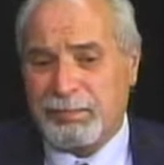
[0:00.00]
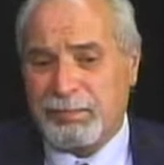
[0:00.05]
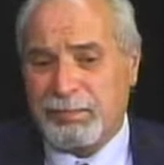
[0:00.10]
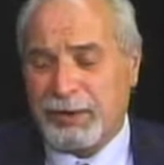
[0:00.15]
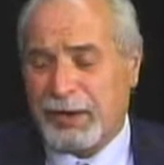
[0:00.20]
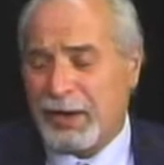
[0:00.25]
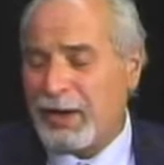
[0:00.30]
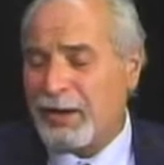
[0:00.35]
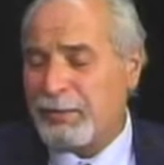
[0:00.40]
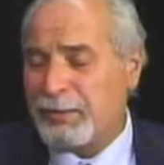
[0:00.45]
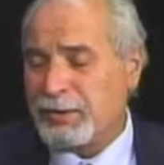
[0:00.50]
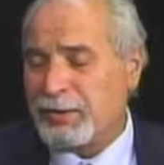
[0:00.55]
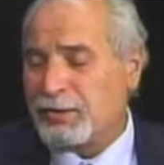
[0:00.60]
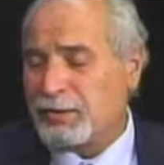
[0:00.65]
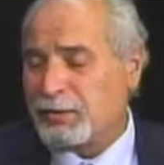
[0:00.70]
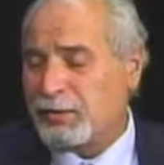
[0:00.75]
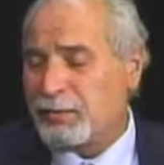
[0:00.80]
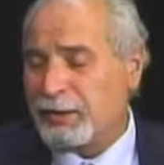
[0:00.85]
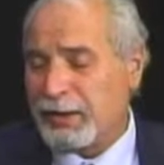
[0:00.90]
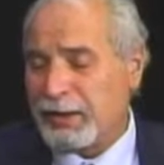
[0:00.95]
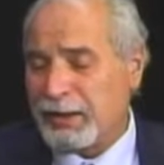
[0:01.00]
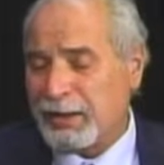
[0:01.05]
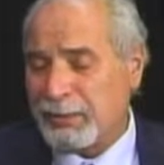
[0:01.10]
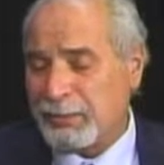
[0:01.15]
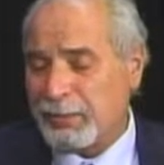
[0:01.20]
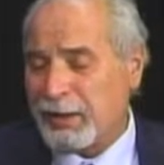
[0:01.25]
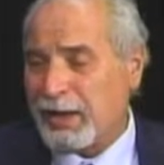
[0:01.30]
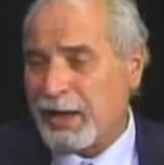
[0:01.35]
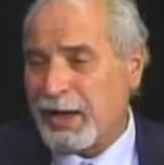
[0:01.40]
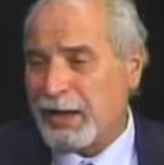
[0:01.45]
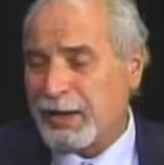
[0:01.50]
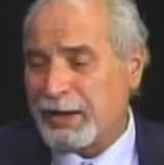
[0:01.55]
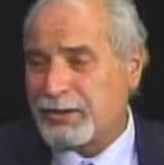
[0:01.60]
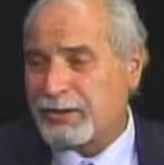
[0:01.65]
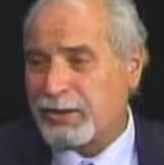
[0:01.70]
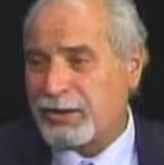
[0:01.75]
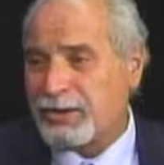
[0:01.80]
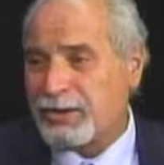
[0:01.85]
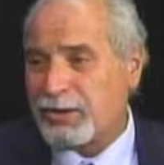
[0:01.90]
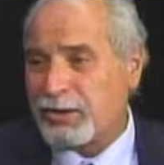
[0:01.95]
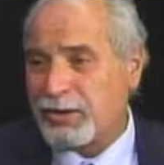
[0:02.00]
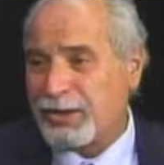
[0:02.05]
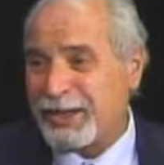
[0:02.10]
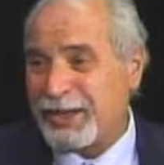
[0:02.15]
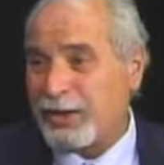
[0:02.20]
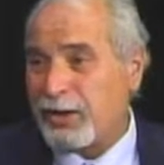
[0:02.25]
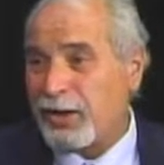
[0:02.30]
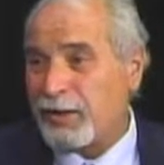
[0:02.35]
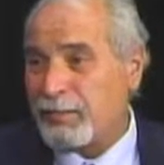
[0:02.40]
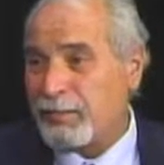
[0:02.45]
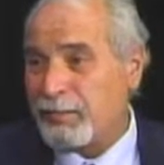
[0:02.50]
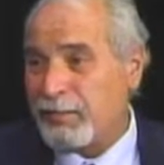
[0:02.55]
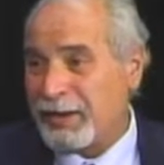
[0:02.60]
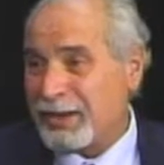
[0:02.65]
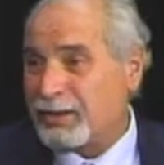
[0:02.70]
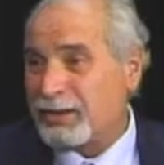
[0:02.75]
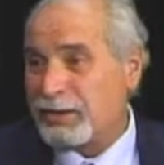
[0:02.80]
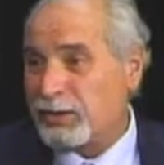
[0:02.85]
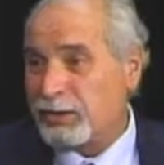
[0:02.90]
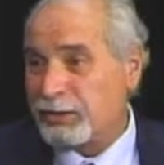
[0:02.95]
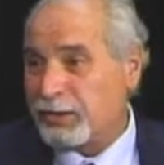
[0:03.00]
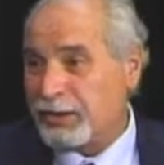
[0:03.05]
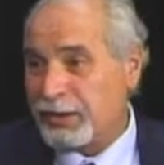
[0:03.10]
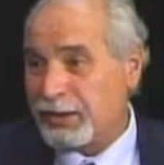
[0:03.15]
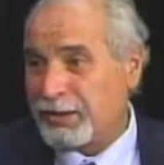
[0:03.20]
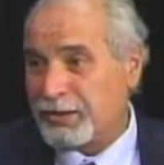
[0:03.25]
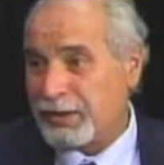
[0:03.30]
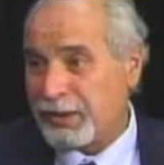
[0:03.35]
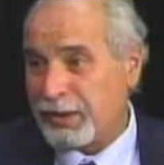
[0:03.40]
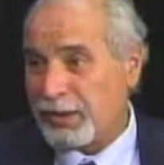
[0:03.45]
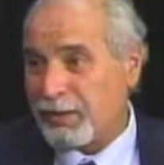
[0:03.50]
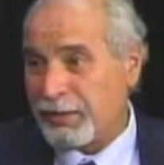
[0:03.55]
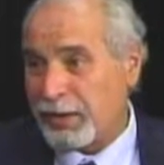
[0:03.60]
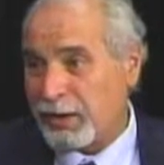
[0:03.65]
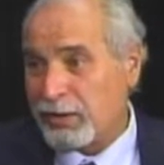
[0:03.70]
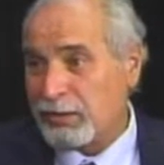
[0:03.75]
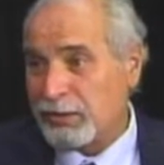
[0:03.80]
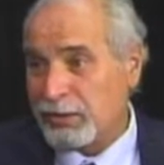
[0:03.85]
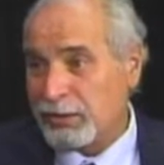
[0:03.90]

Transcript: But I've been told by addicts that it's harder to get off methadone than it is to get off heroin.